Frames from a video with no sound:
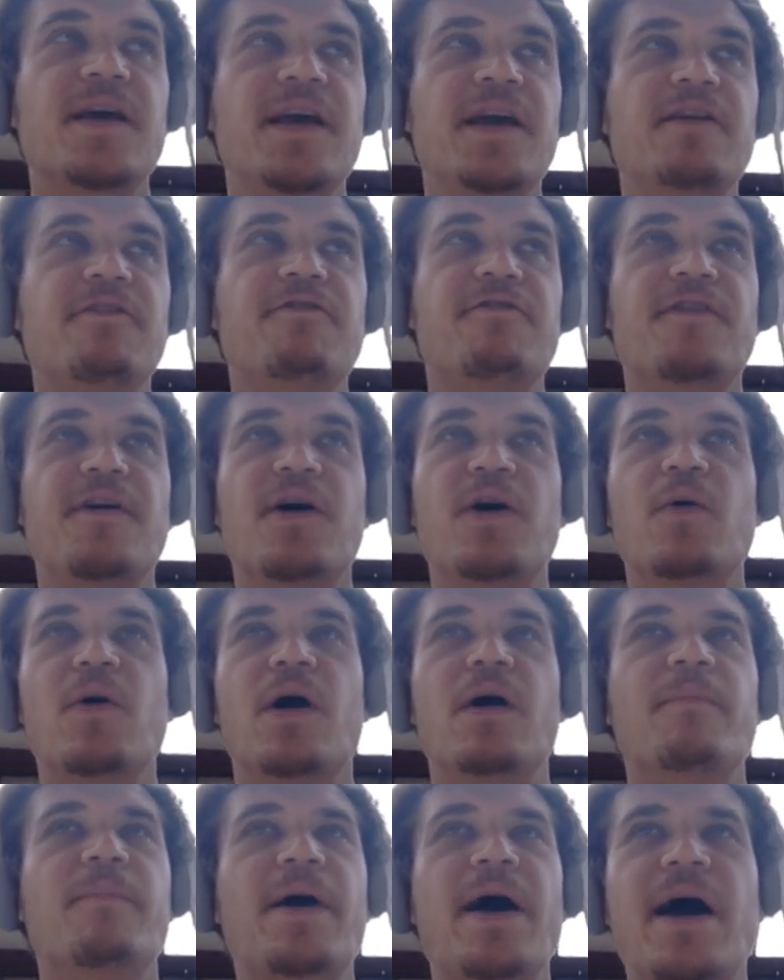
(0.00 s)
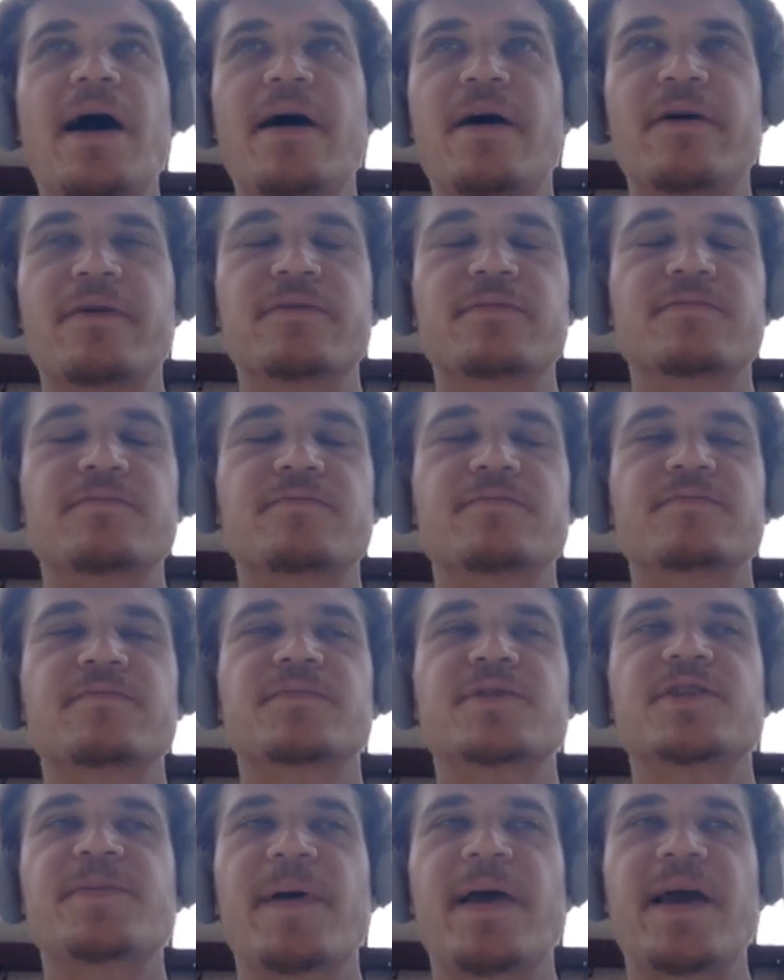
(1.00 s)
info about
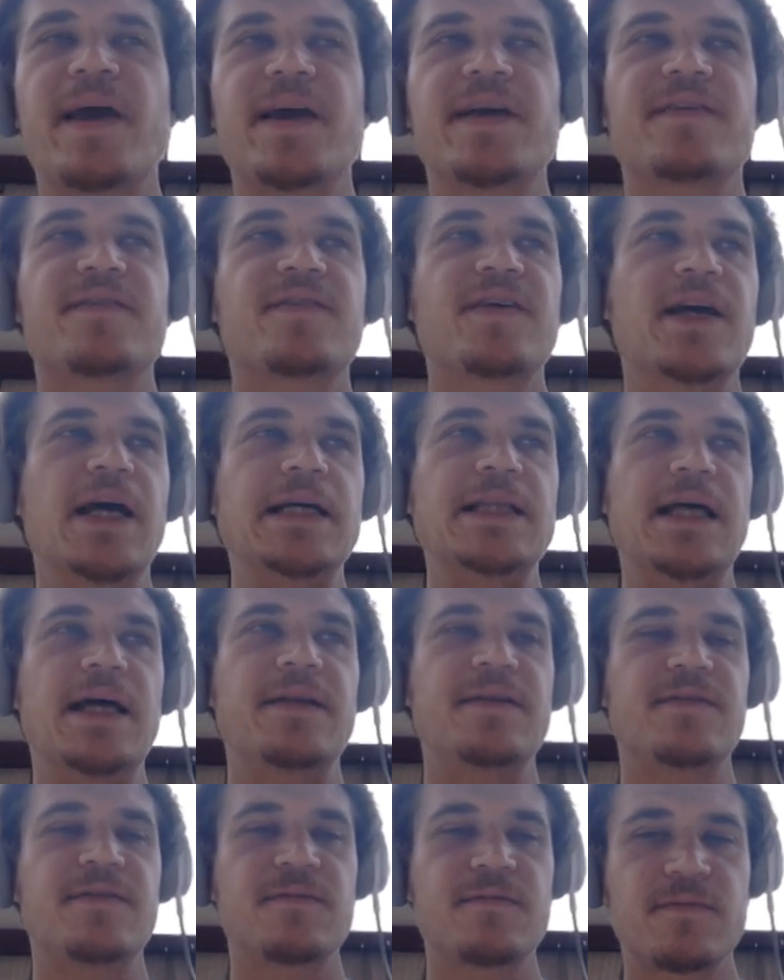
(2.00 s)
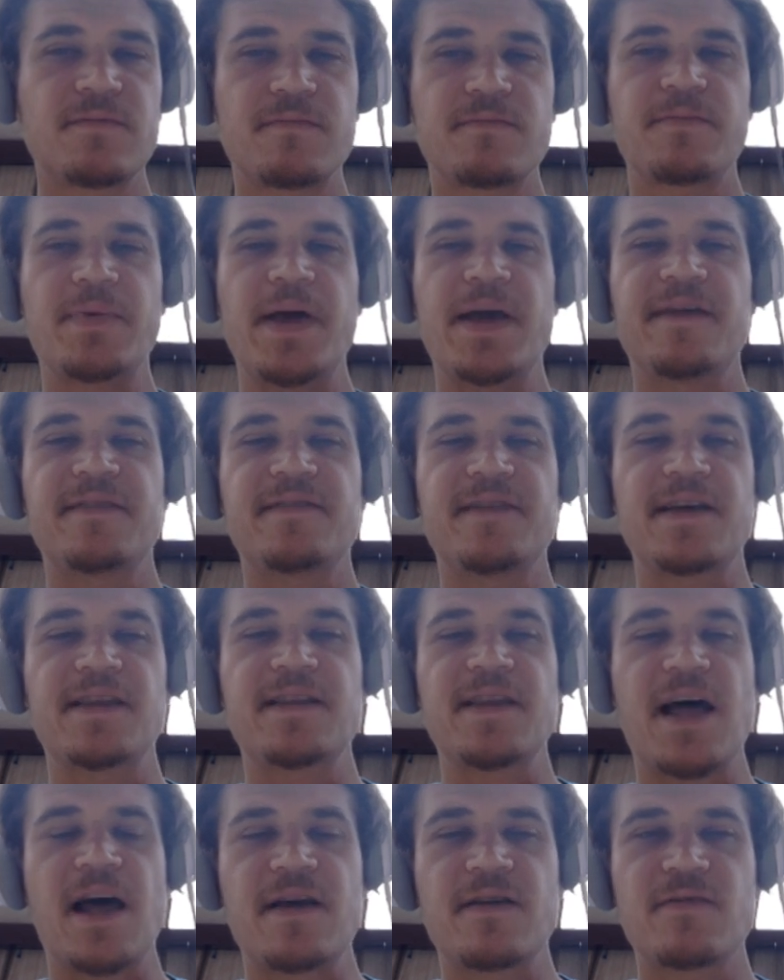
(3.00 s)
space, and then paste
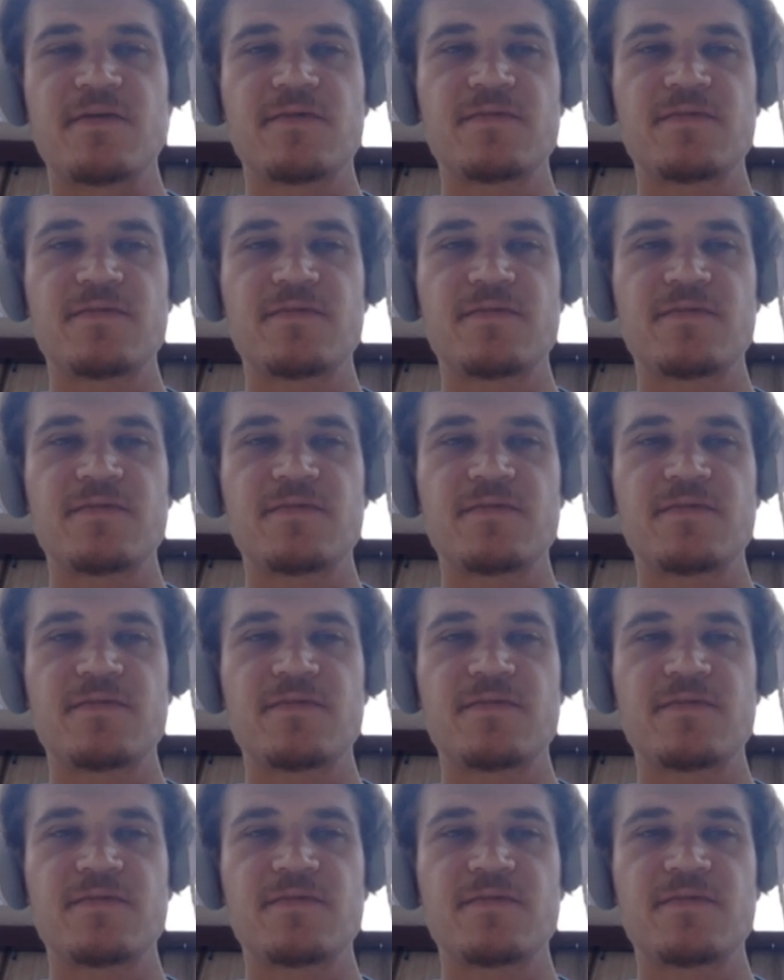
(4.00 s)
in that